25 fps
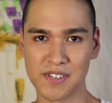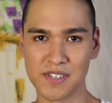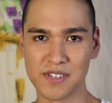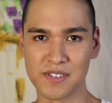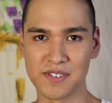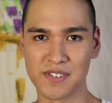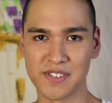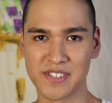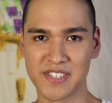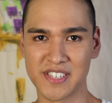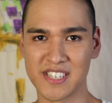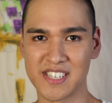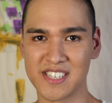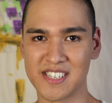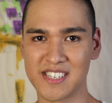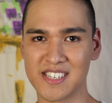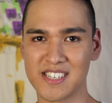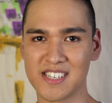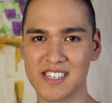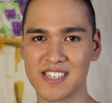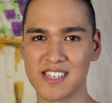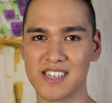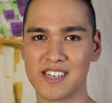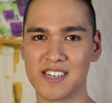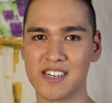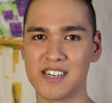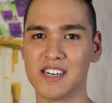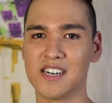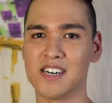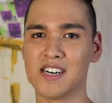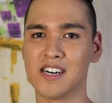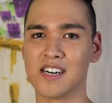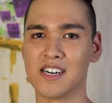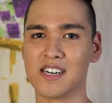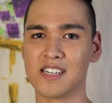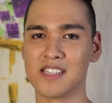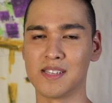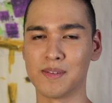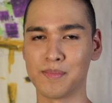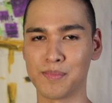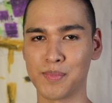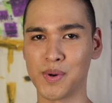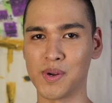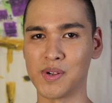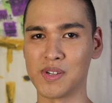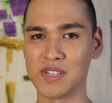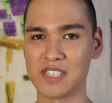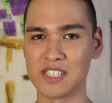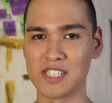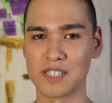using
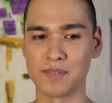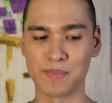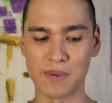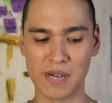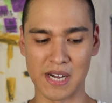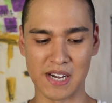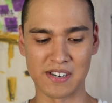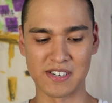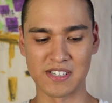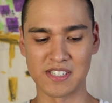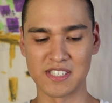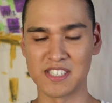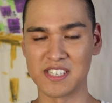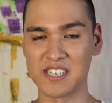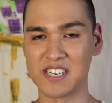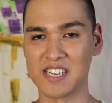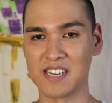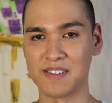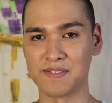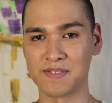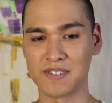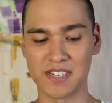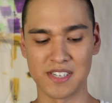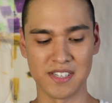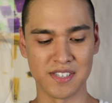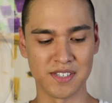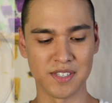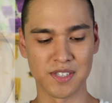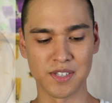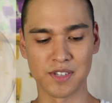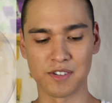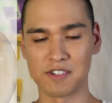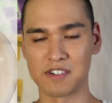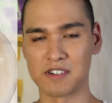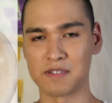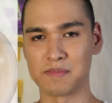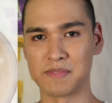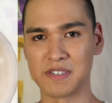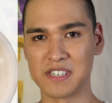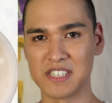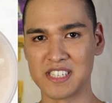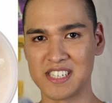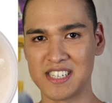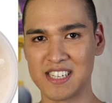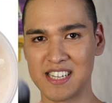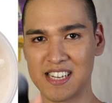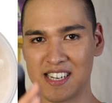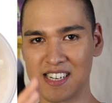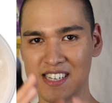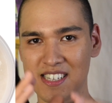Napoleon's powder today, I'm going to use Laura
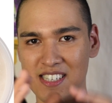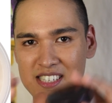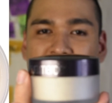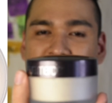Mercier.